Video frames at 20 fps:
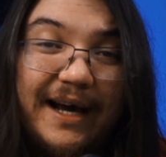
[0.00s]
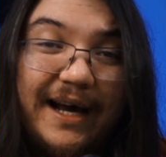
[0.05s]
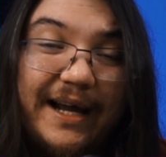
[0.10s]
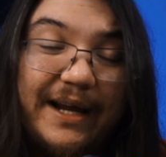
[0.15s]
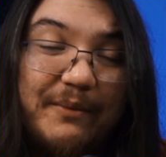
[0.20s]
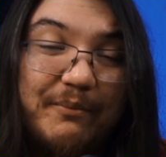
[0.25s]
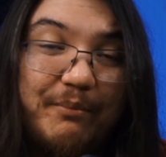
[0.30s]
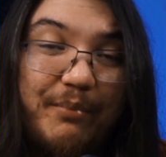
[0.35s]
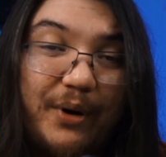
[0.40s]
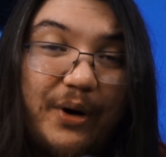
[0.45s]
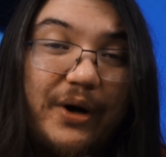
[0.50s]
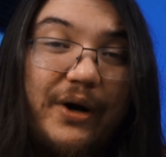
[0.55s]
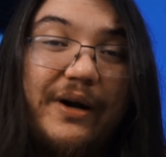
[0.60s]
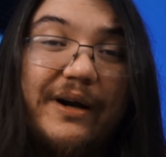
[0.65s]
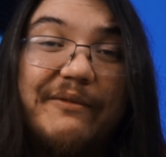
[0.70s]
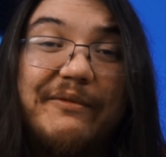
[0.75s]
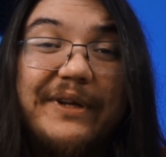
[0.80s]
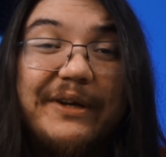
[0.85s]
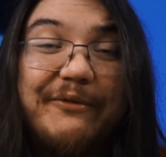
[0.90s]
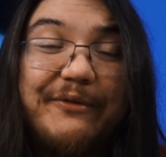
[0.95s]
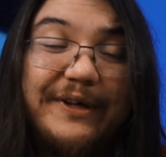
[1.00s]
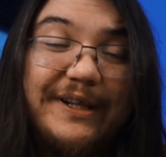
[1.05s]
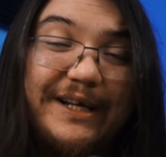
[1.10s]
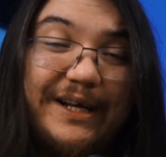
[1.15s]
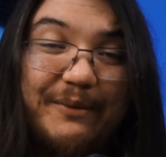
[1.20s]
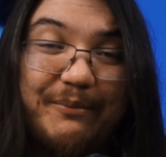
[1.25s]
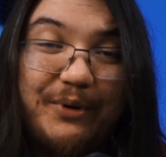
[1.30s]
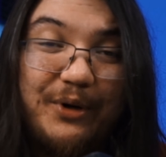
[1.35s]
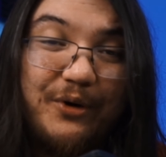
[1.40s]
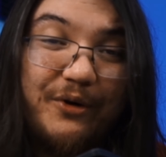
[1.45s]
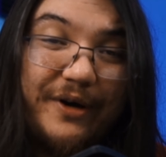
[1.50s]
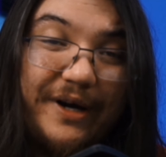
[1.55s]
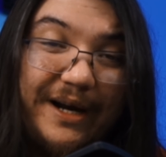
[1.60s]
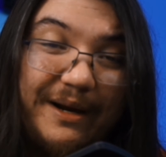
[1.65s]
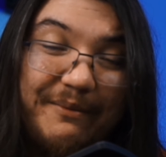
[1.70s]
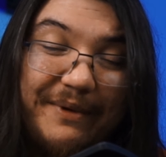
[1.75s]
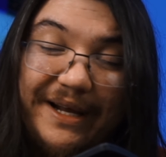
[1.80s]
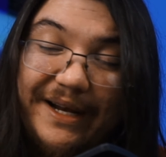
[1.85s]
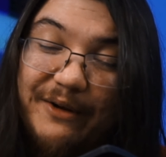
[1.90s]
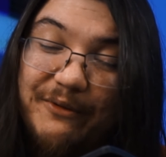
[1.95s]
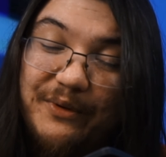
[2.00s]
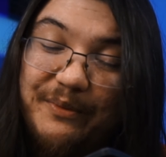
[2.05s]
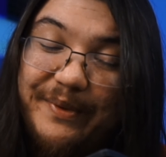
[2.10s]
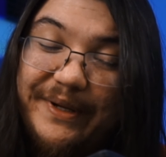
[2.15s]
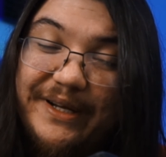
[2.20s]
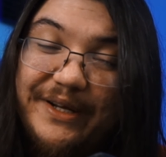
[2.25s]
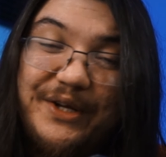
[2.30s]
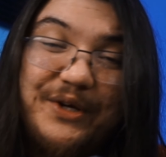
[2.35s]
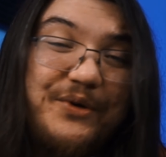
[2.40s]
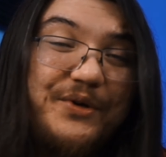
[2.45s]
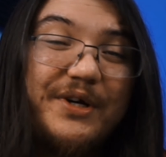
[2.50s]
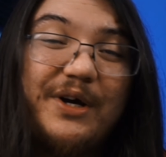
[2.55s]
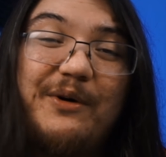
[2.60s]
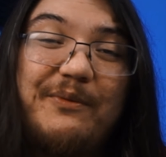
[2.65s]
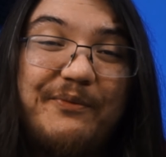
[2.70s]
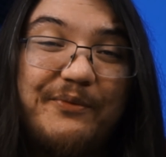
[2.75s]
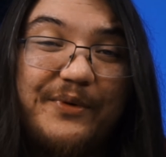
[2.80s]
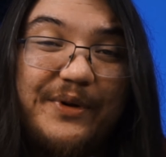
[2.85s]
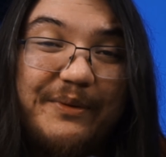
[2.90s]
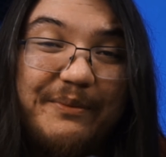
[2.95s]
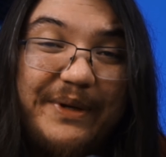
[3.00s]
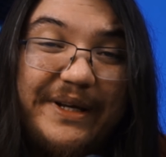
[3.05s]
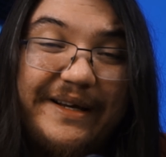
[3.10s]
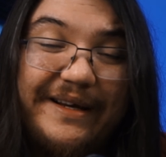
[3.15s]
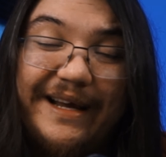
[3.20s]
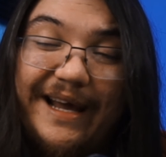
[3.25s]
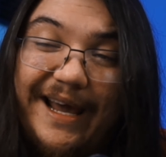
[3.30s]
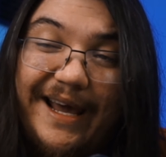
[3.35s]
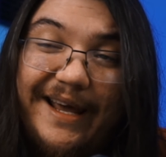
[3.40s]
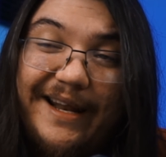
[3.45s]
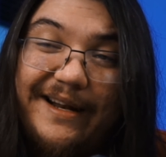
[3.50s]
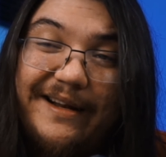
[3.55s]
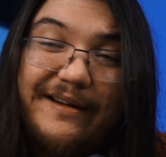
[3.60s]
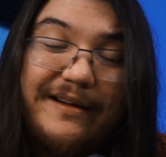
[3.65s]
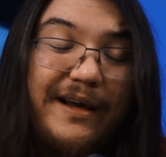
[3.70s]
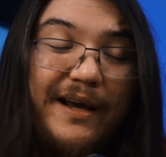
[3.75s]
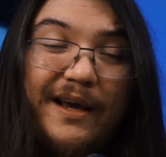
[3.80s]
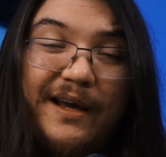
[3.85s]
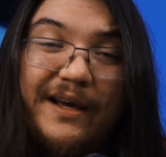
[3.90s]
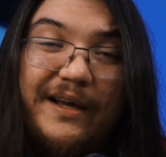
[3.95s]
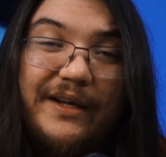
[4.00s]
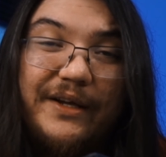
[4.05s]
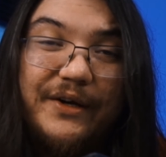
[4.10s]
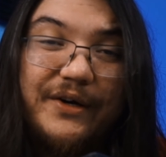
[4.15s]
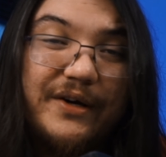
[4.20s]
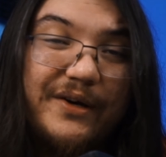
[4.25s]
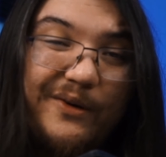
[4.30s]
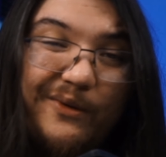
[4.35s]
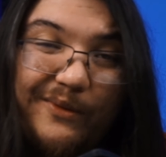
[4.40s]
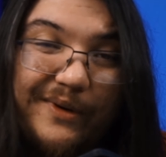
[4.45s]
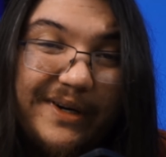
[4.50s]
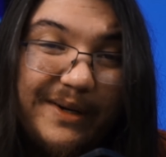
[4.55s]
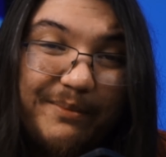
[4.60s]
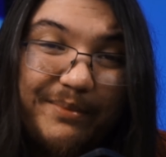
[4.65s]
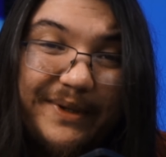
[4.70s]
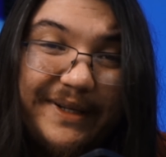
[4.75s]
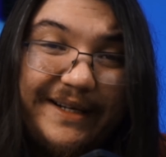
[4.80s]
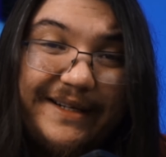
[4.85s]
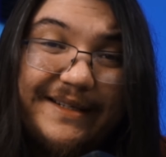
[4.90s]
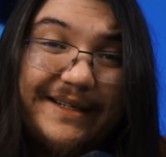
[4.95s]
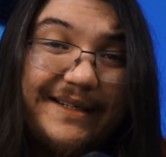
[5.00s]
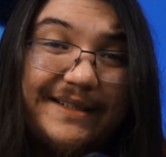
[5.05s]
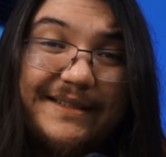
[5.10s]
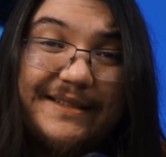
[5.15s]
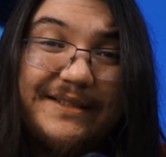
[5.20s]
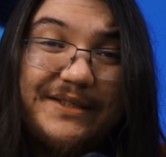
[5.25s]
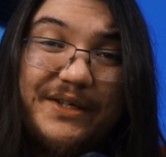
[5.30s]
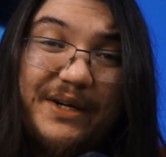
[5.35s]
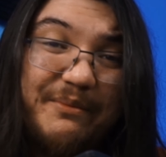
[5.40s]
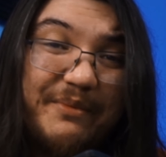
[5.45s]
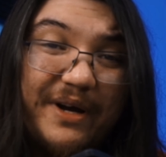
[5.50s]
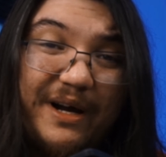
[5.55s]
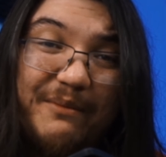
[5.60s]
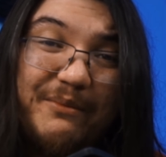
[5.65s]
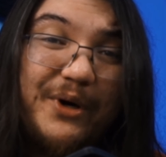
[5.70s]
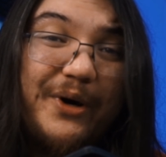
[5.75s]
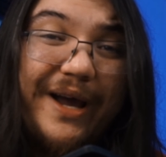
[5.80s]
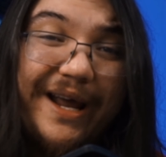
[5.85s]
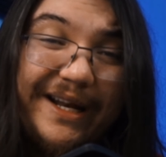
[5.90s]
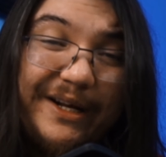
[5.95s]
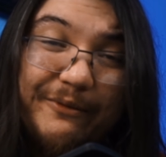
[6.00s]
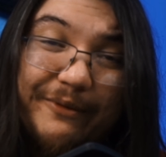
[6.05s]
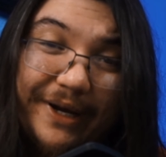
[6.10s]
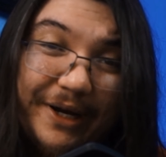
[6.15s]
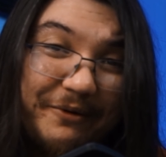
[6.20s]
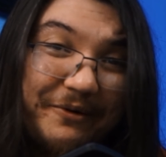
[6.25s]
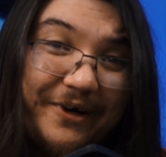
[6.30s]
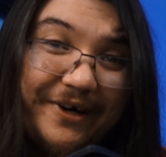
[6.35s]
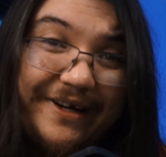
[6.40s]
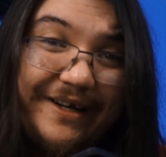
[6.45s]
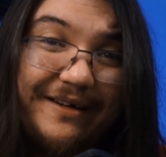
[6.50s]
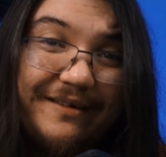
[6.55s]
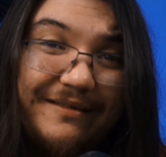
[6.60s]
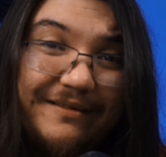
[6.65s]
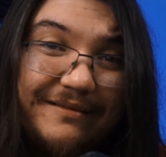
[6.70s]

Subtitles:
I am part of the affiliate program, and it would be a huge help to me, and you're going to want to playtest Jump Combo anyway, right?